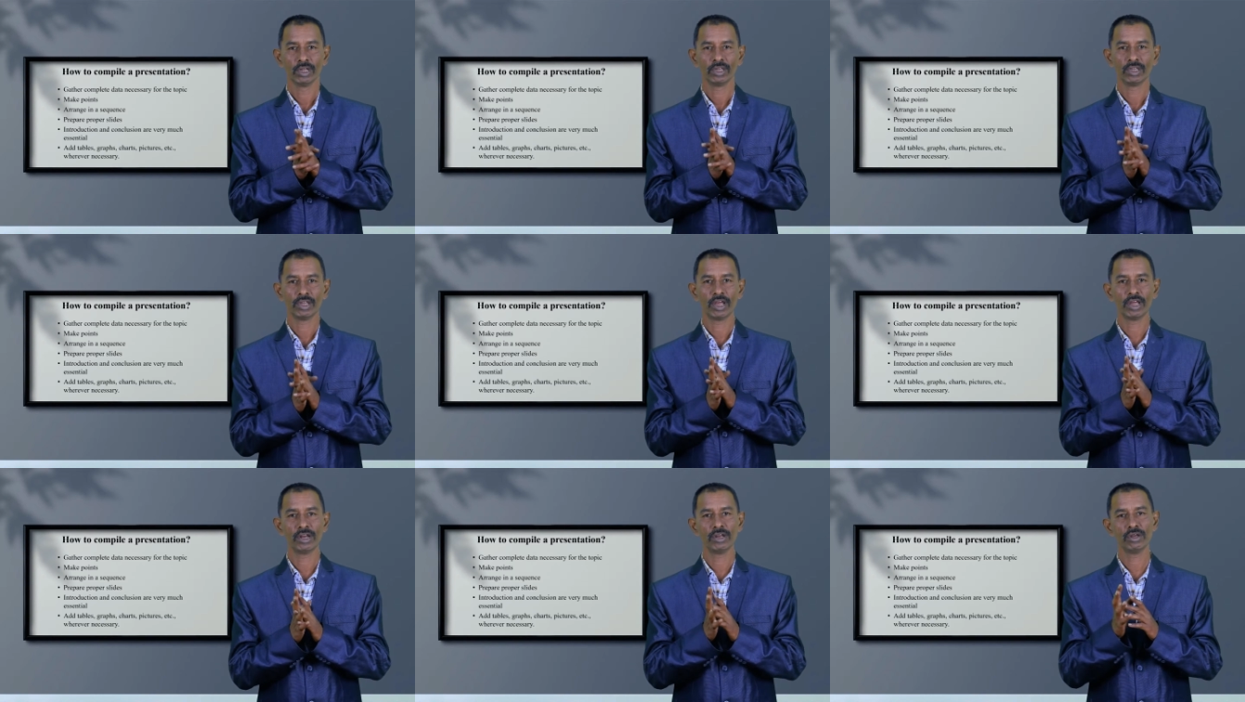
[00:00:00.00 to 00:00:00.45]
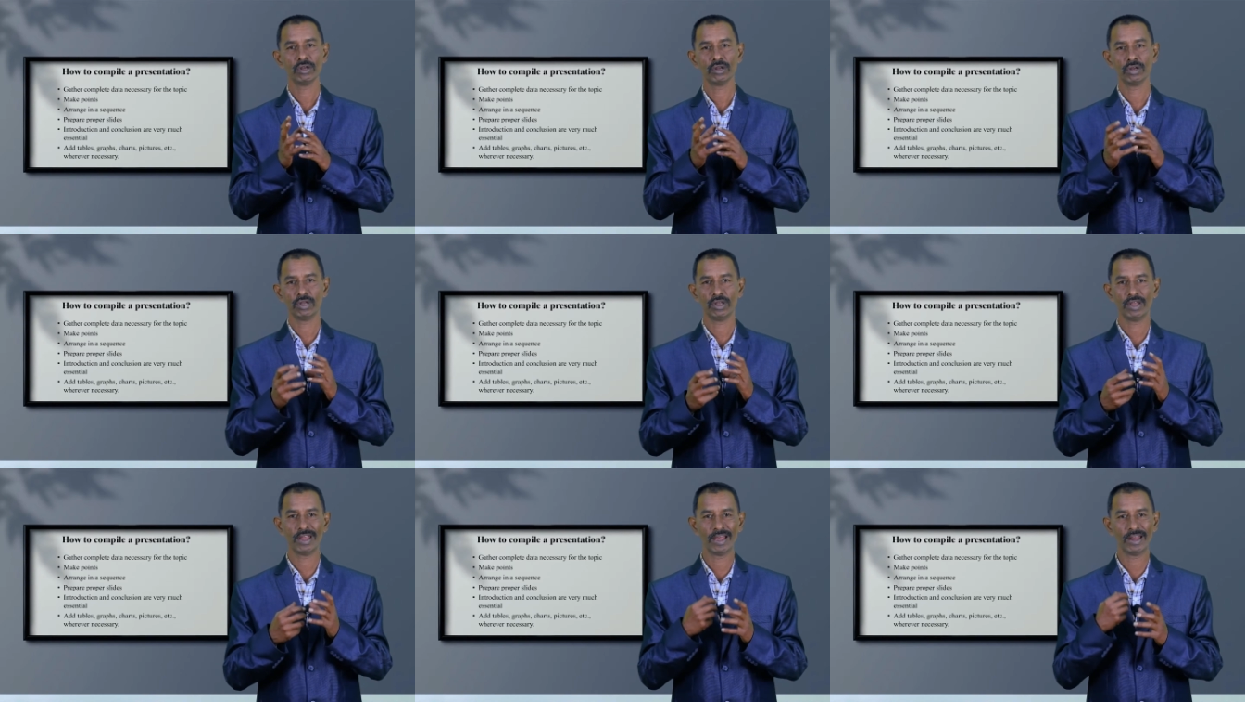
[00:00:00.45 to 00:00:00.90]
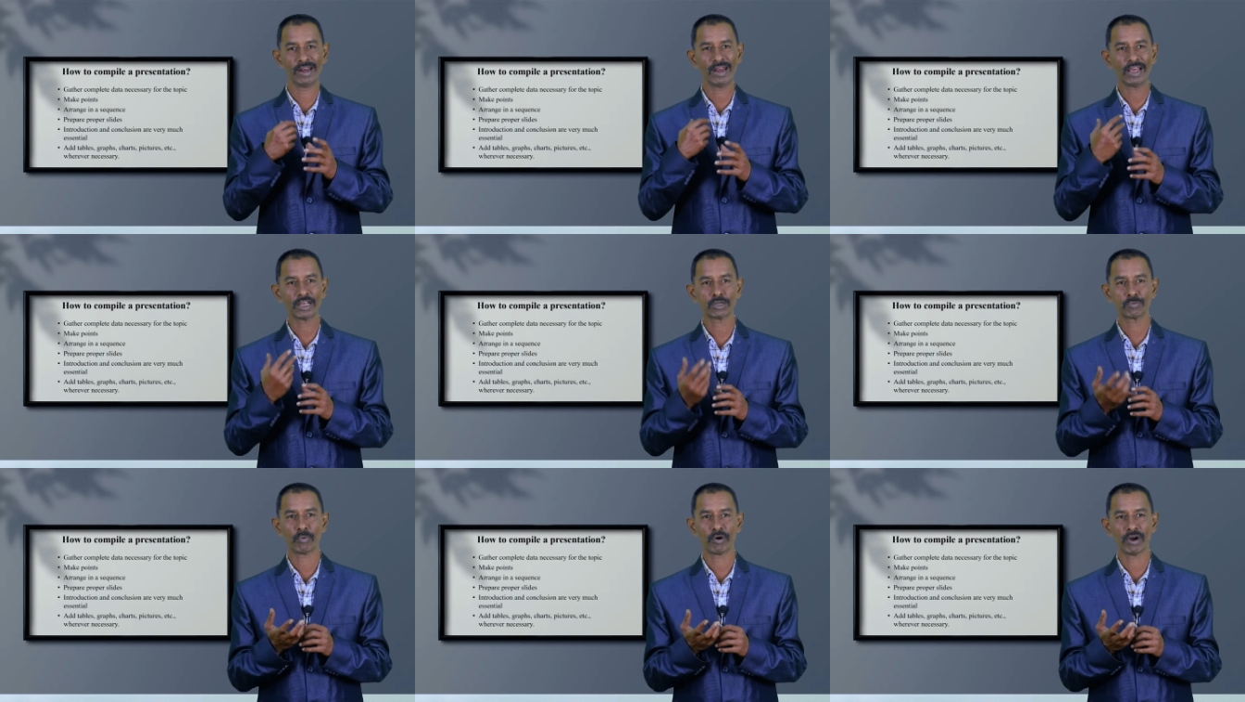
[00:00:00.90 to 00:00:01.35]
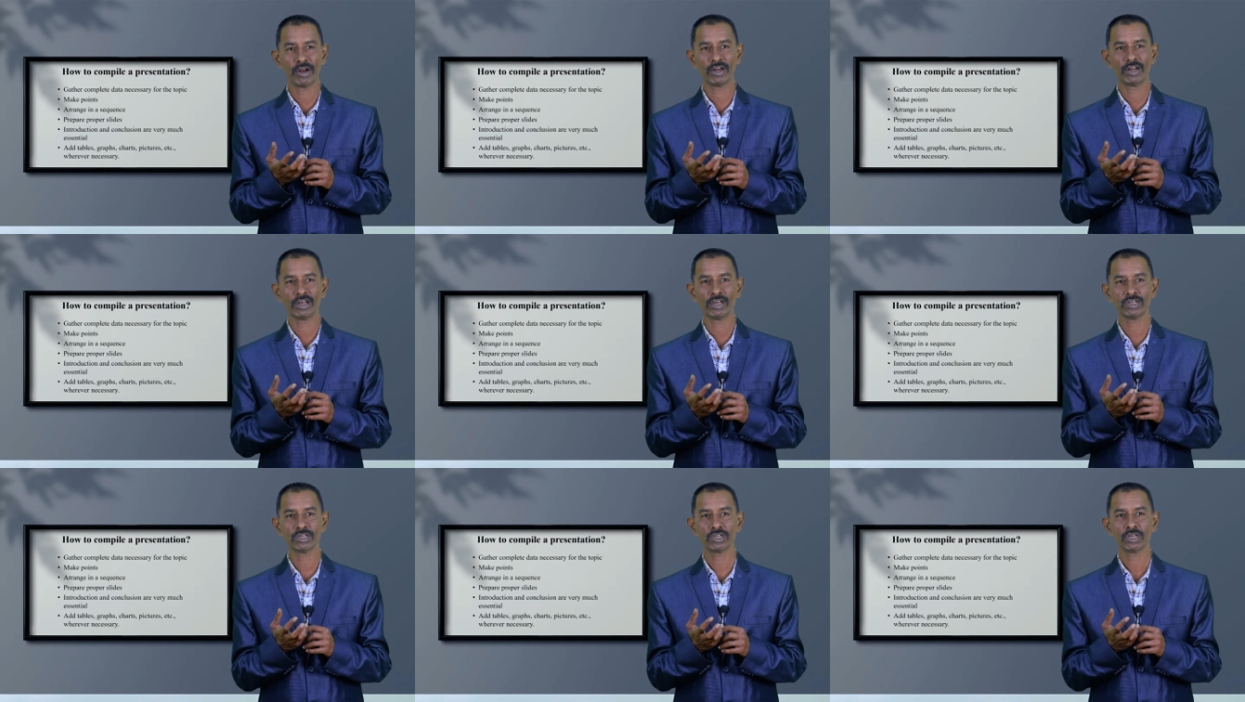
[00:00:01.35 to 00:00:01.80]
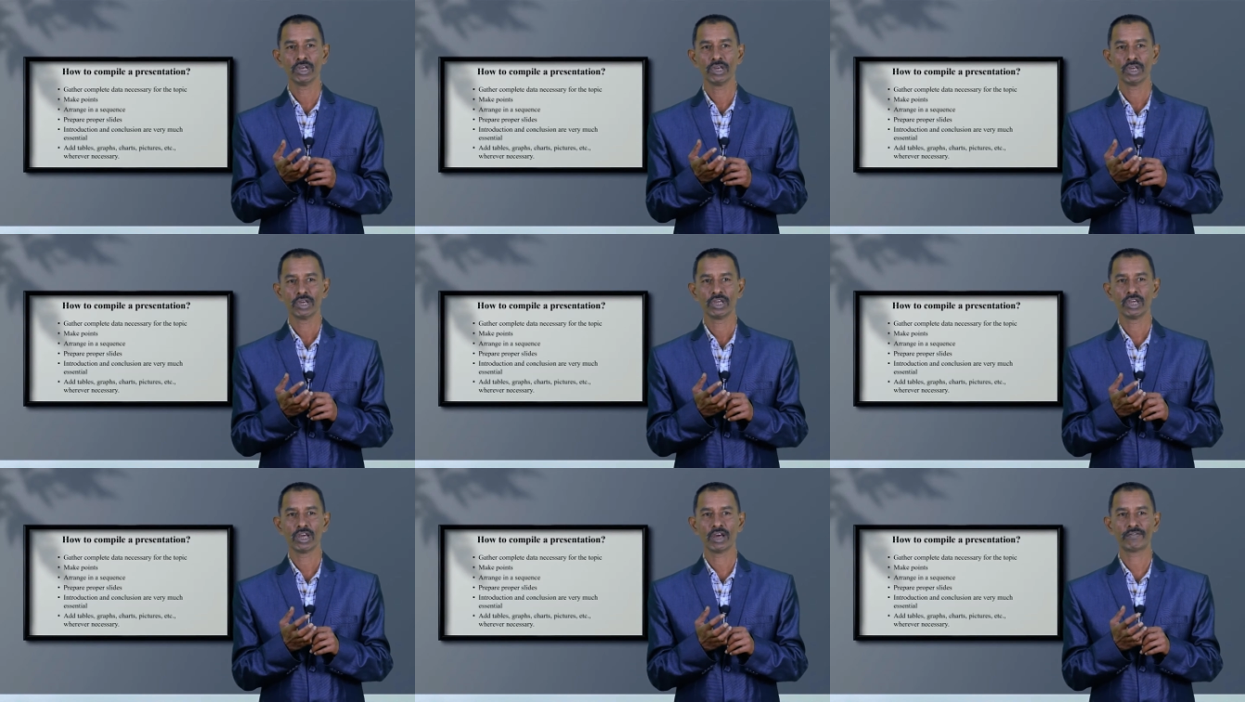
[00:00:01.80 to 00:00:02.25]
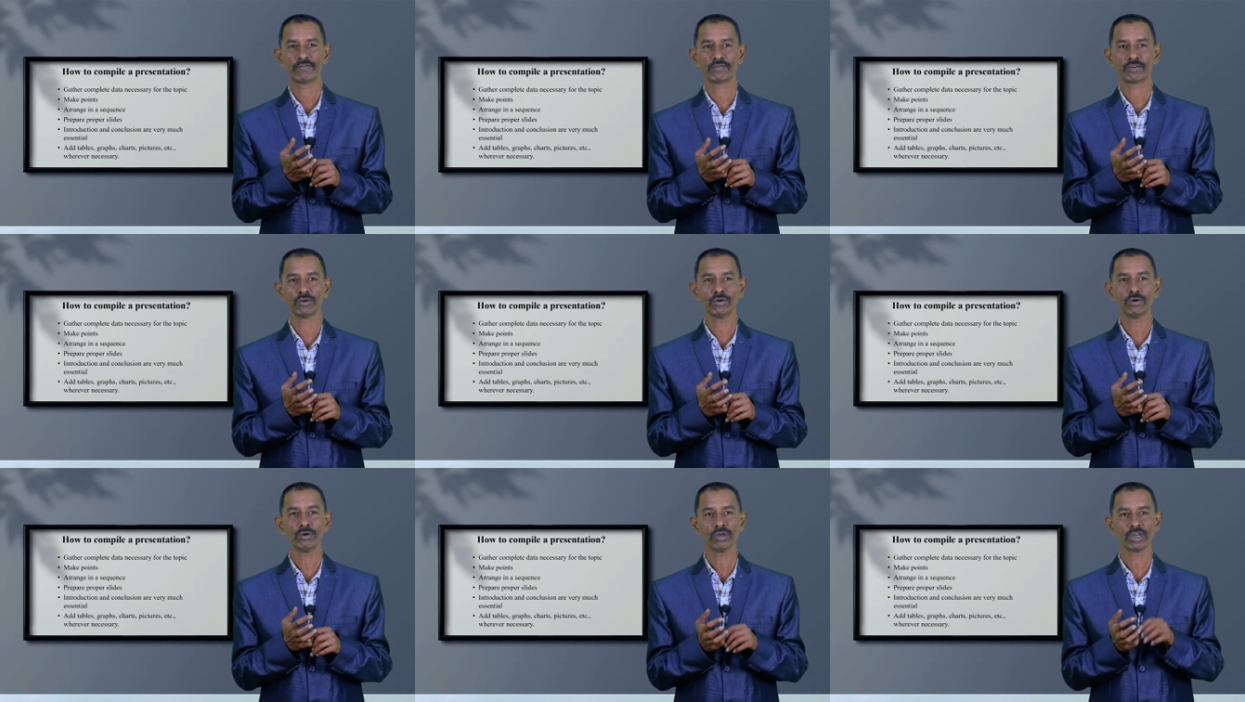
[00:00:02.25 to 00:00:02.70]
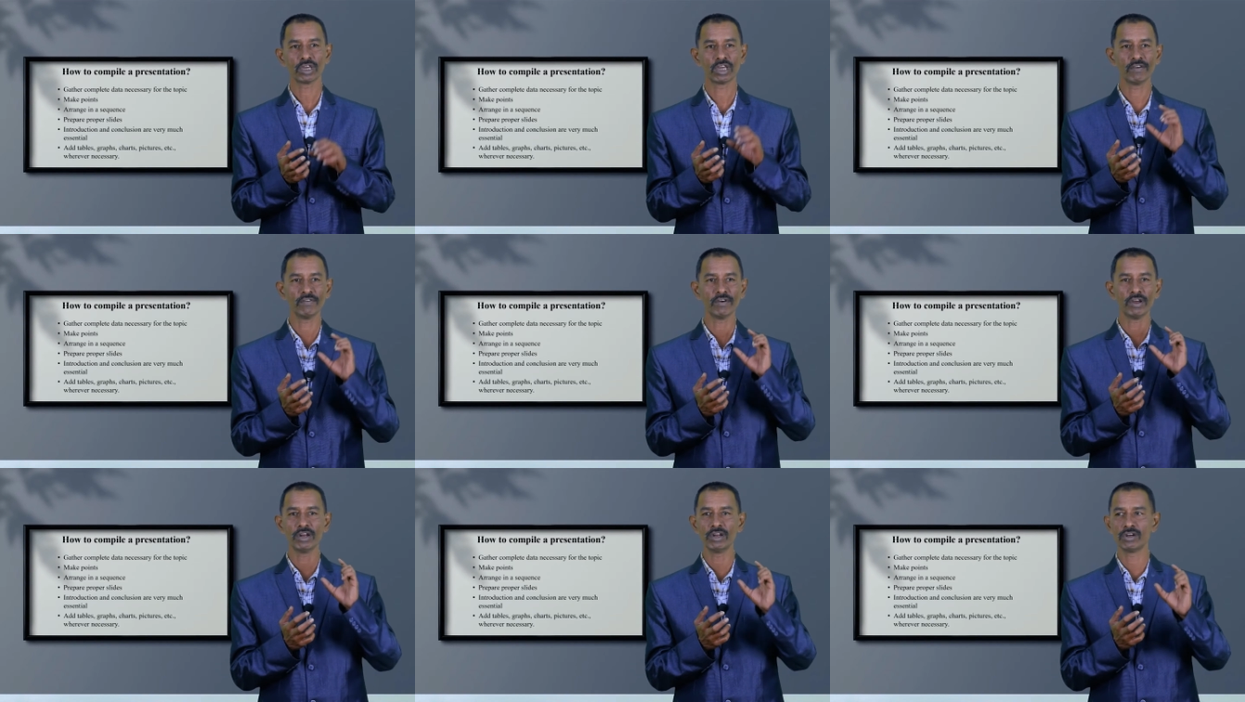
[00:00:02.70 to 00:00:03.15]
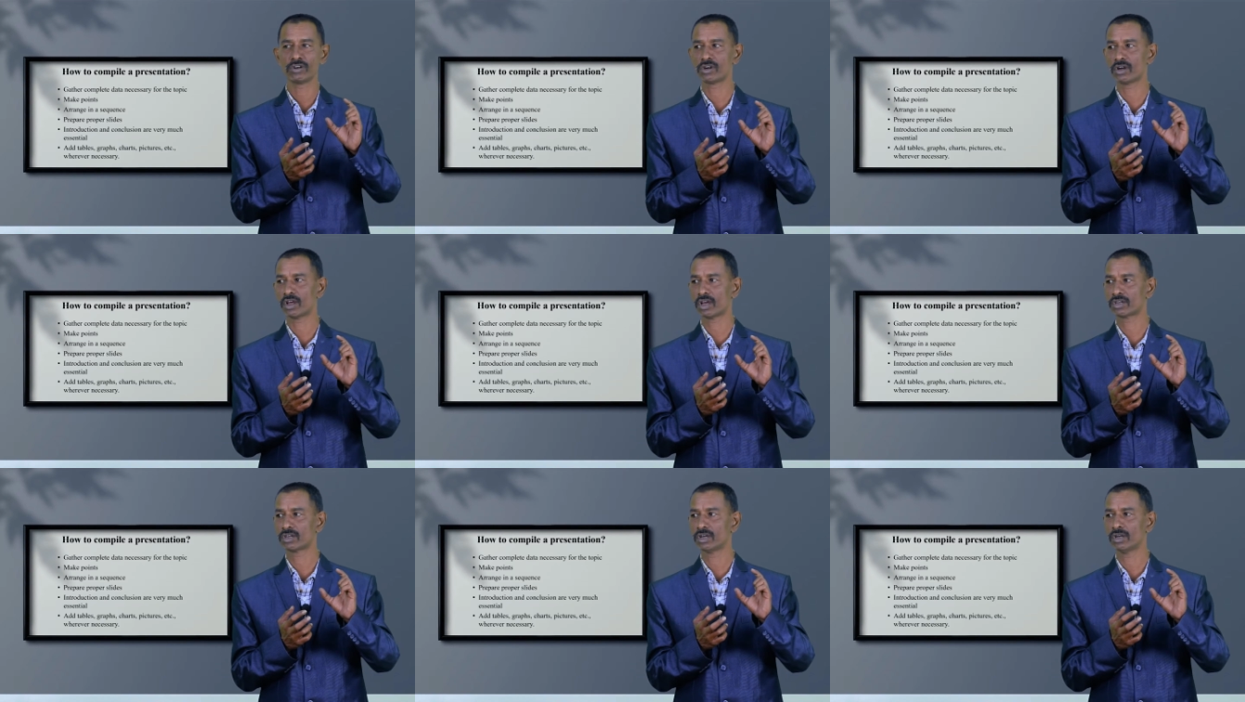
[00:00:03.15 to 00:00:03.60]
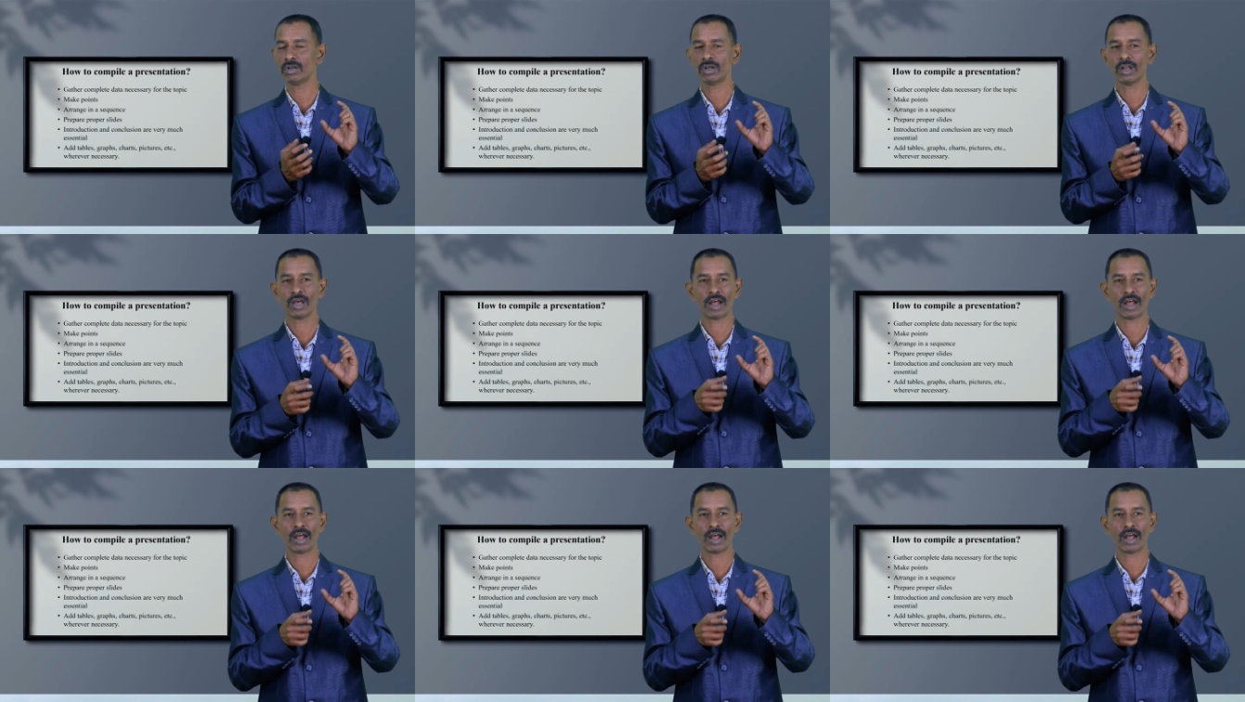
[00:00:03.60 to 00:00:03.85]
then the next point is you have to give an introduction,